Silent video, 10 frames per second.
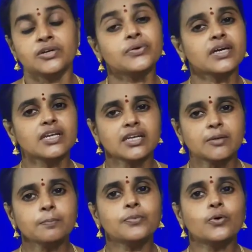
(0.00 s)
you can
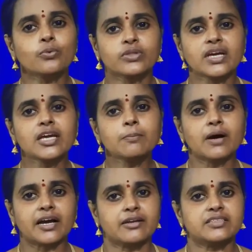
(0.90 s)
improve
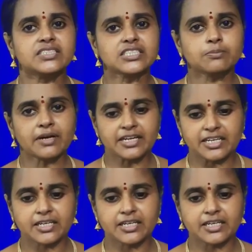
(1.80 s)
thereby just by